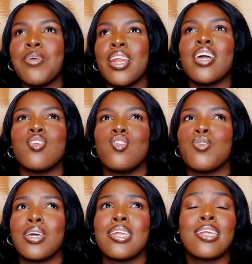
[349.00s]
really
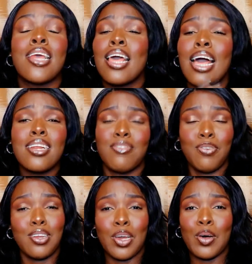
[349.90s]
enjoyed it. And it's
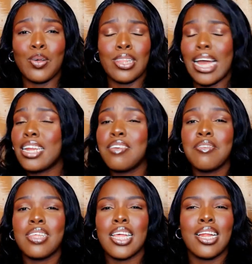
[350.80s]
funny because I
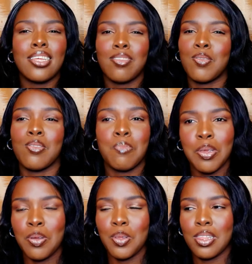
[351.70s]
didn't even start listening to
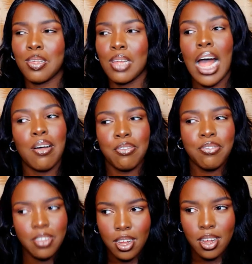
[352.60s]
Spino until
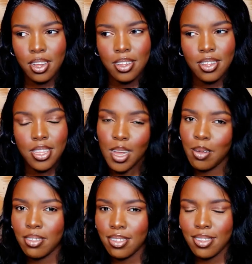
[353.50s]
after
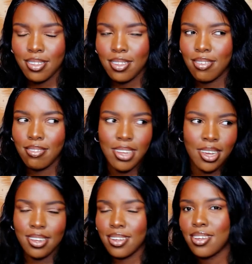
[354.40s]
that,
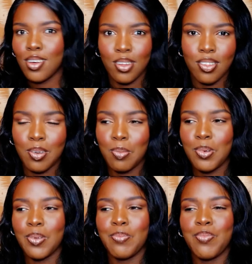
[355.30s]
like, concert.
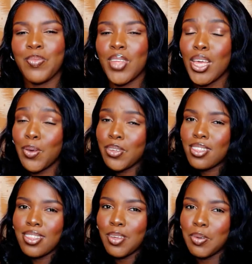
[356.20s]
But
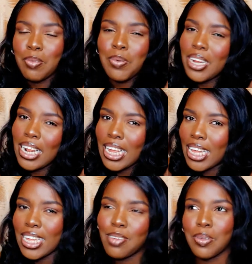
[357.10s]
it was pretty
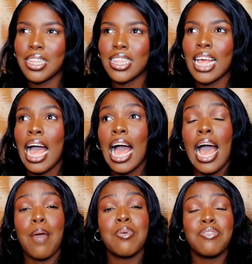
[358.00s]
late.
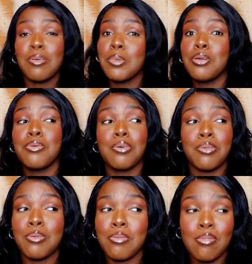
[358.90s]
I mean, for someone who
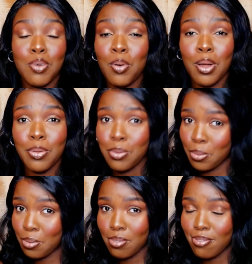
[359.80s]
doesn't go out
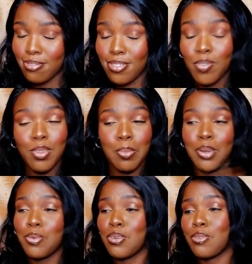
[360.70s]
to, for
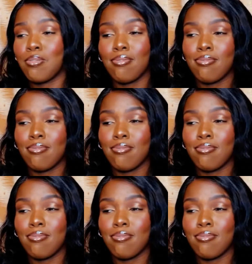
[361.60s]
someone who doesn't